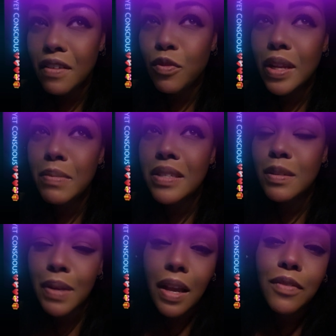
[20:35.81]
what it means to
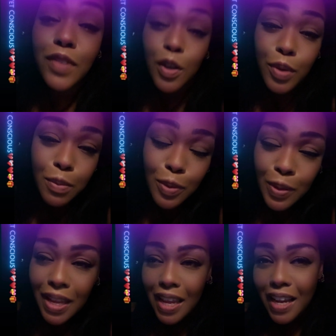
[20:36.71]
be unfuckwittable.
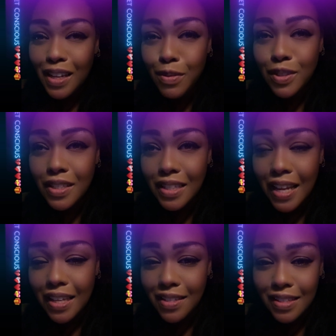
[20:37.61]
And I was just
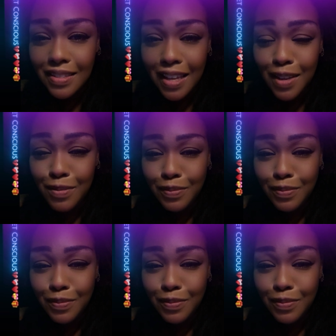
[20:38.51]
like, yes, sensei.